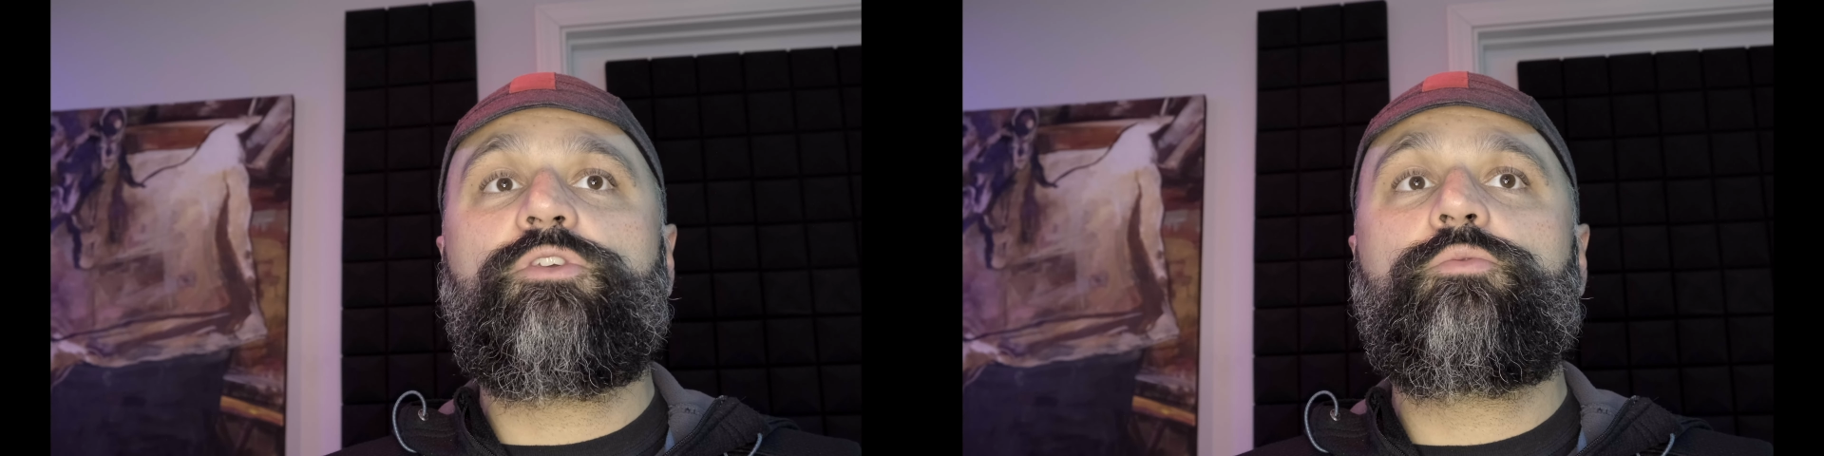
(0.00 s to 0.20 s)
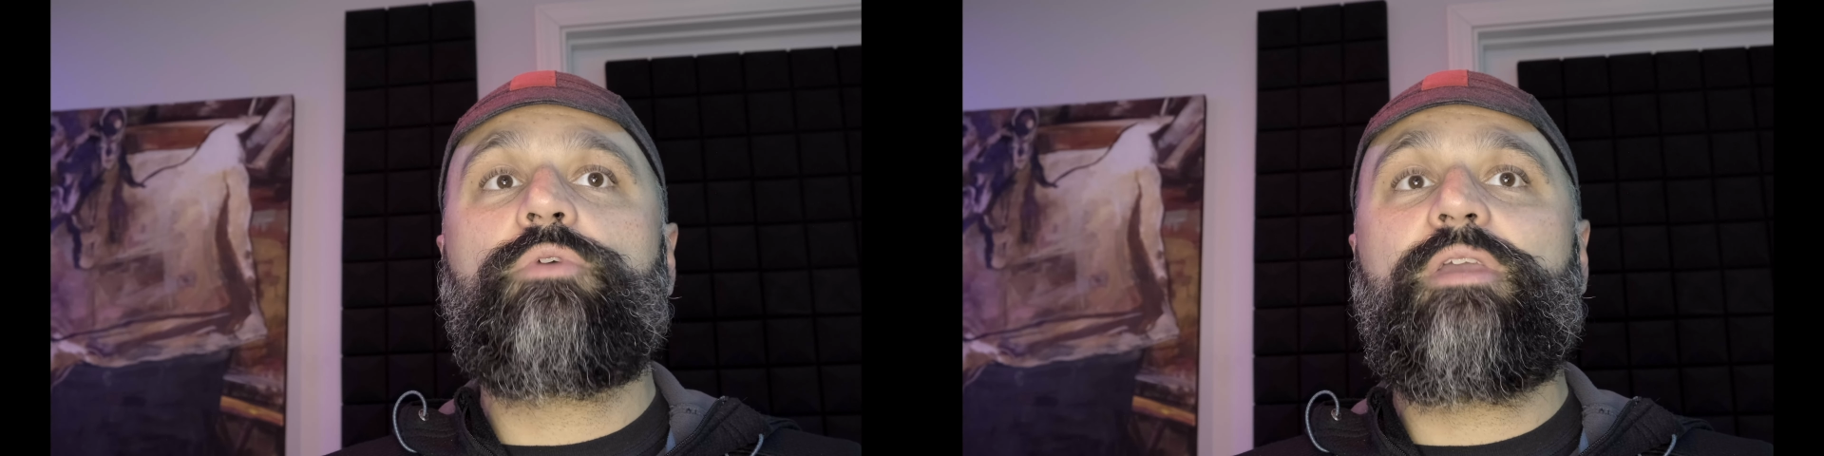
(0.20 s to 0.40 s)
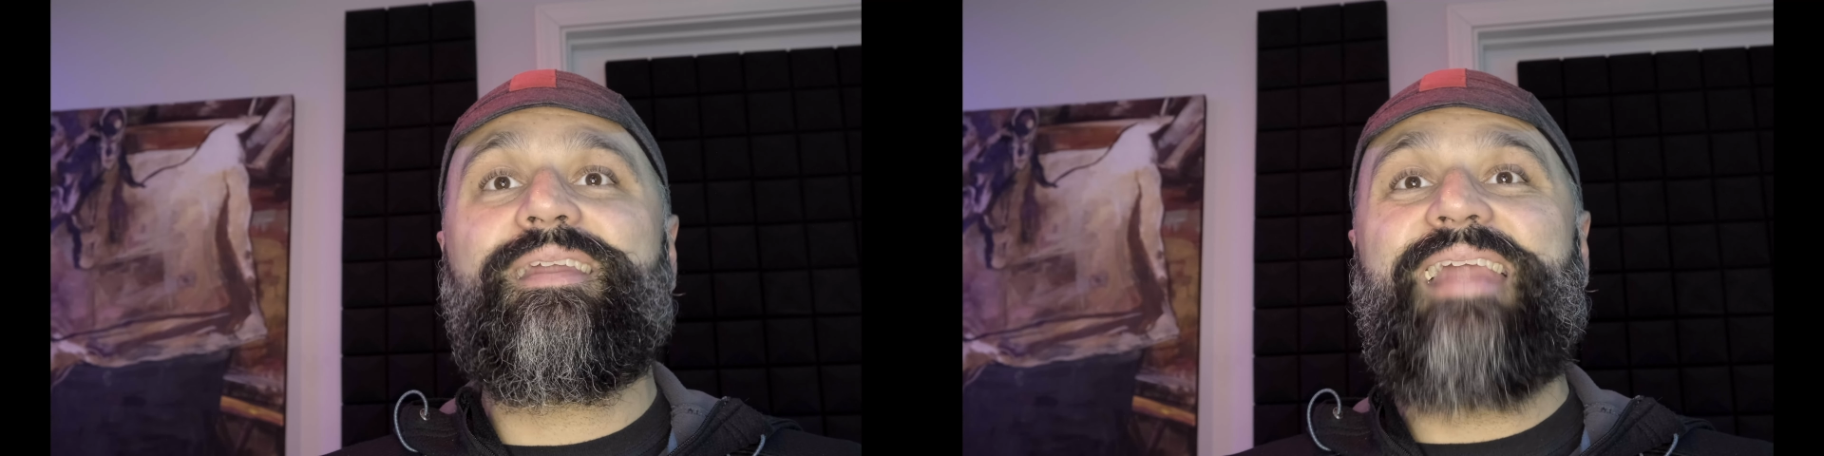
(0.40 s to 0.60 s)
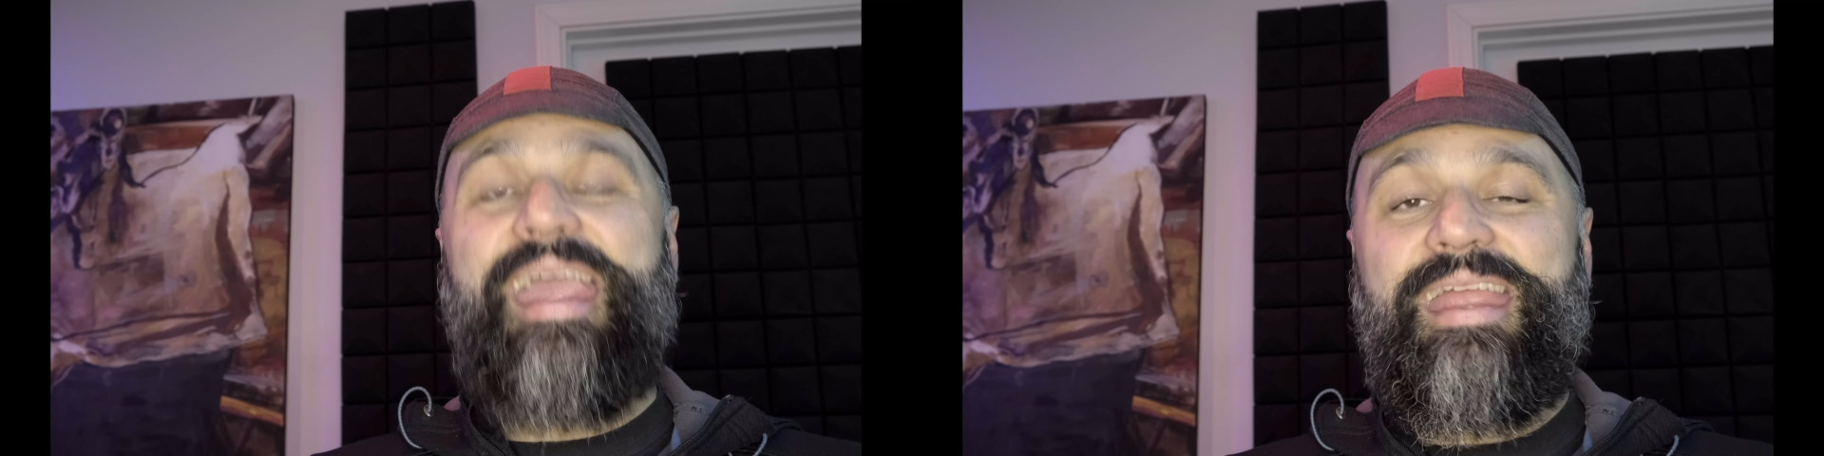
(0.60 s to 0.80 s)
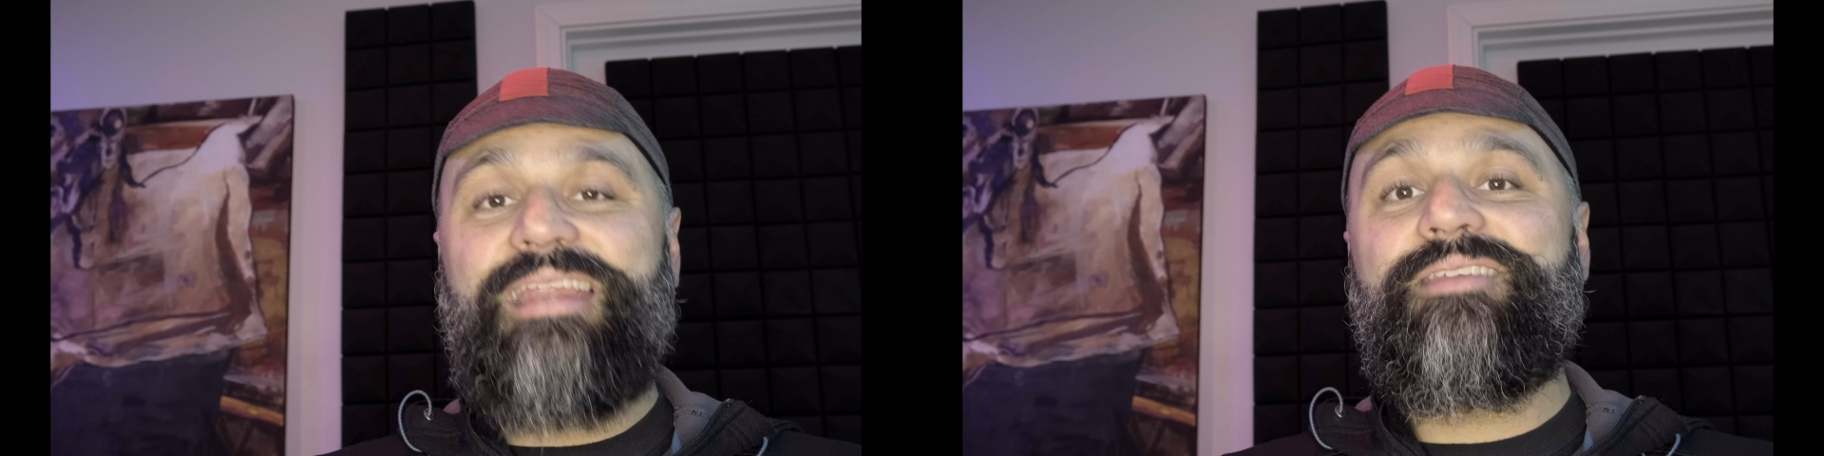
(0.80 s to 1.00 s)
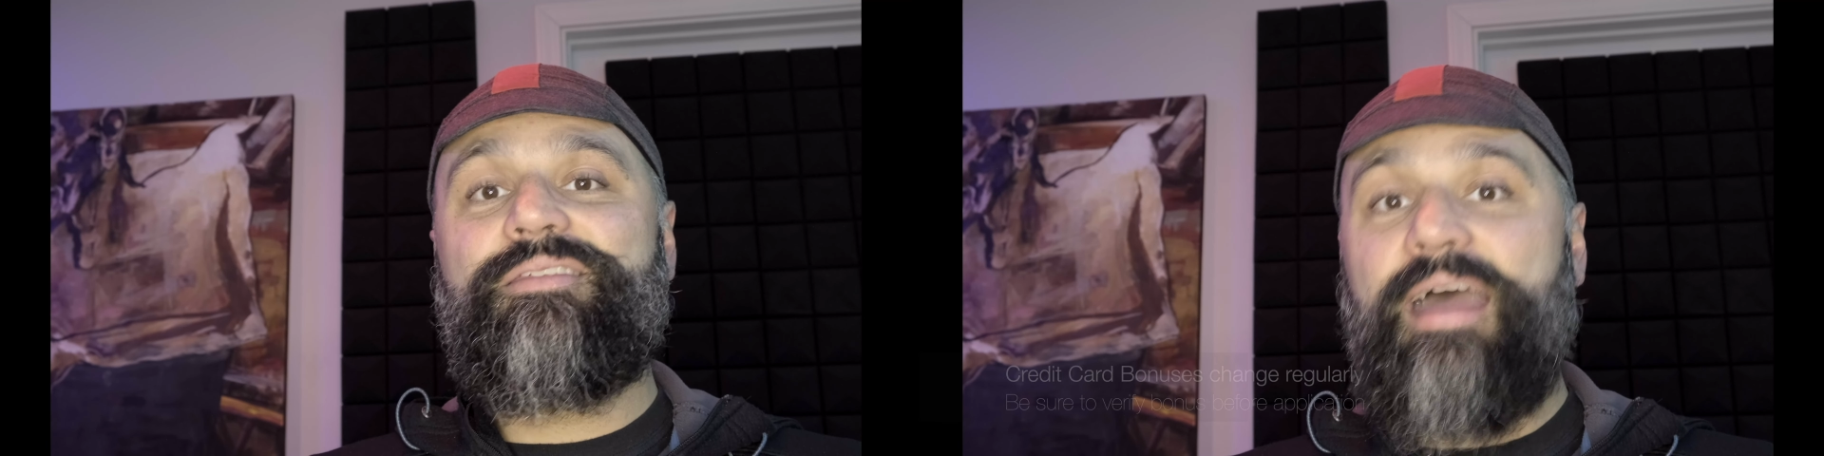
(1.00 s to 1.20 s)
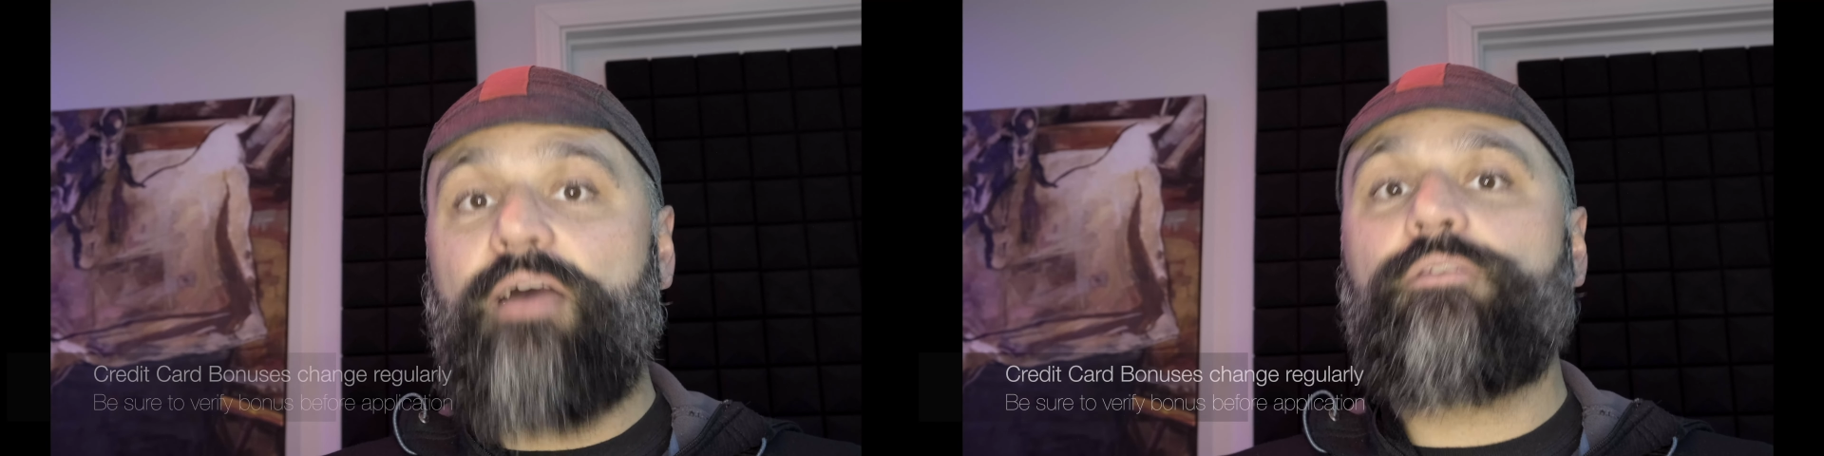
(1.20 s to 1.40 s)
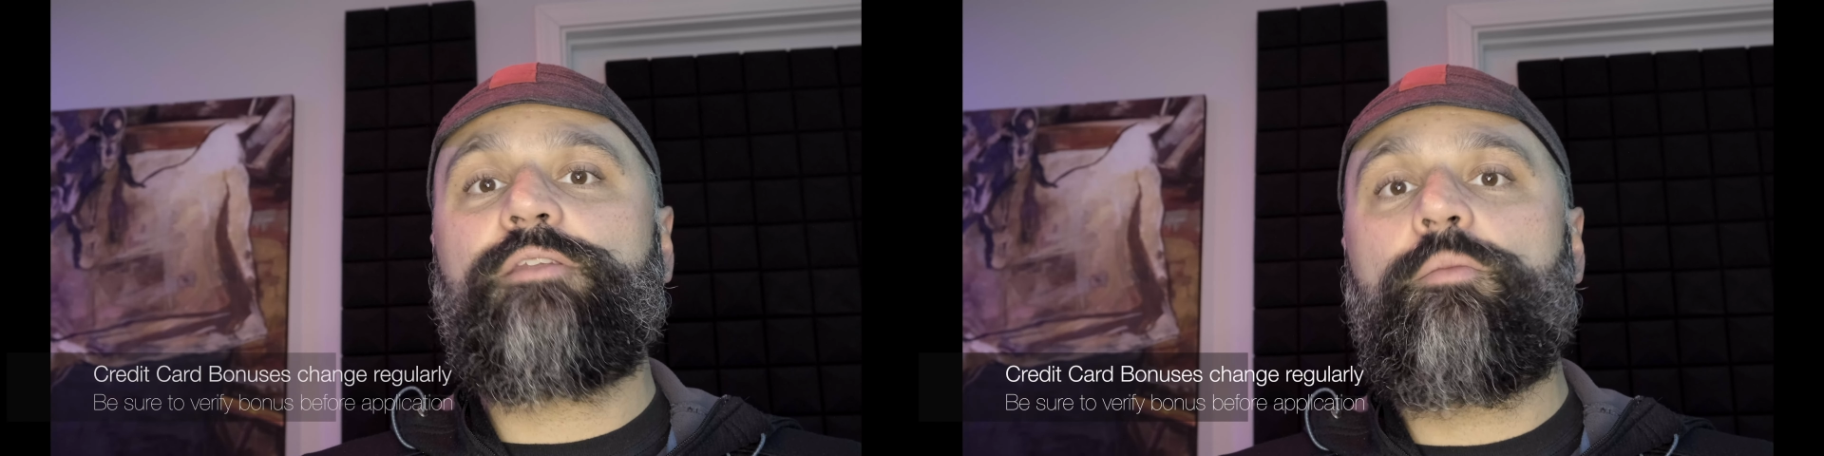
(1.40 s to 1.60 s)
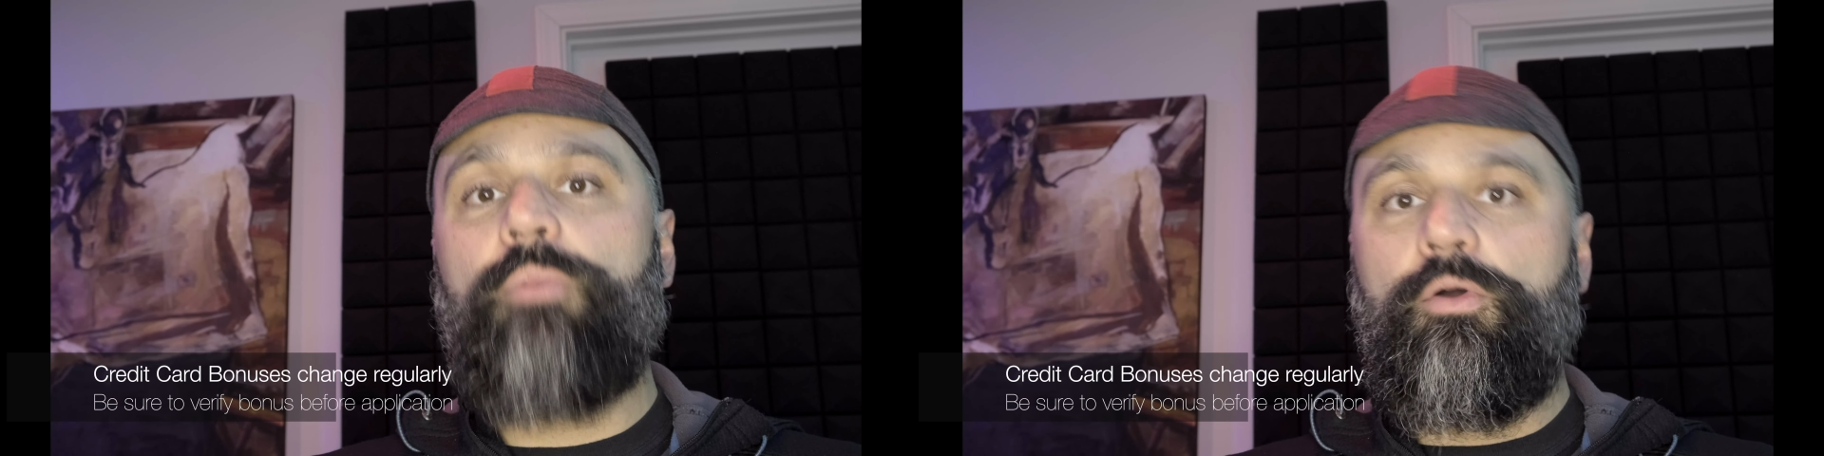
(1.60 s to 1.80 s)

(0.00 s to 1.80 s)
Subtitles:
you will get 80,000